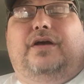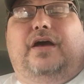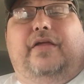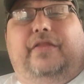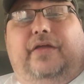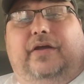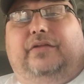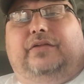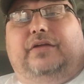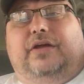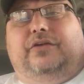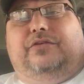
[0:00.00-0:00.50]

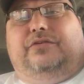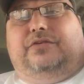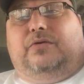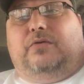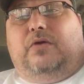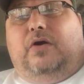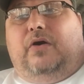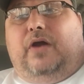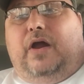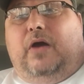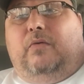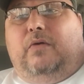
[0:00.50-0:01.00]
think that's the
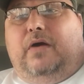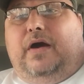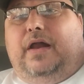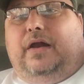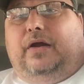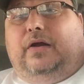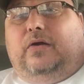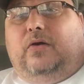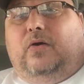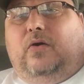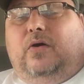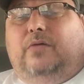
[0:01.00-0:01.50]
route I want
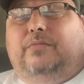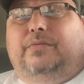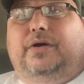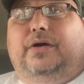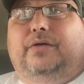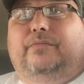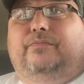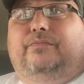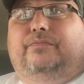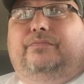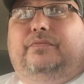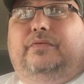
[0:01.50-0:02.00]
to go,
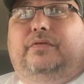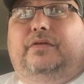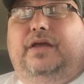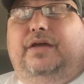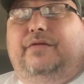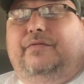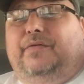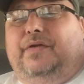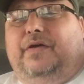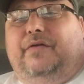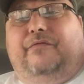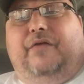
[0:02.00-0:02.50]
but
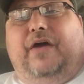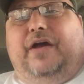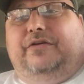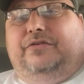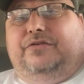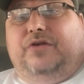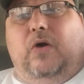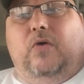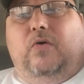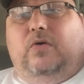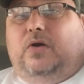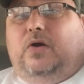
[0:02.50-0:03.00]
even if I
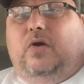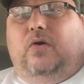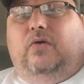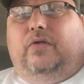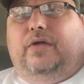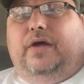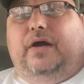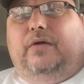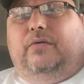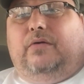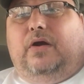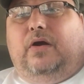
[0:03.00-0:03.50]
don't go
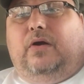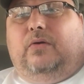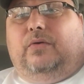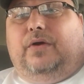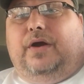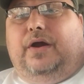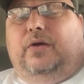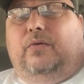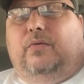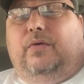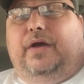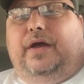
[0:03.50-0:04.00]
that route
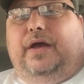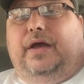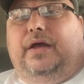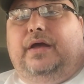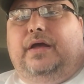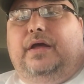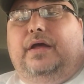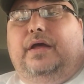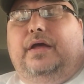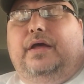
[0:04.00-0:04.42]
right away,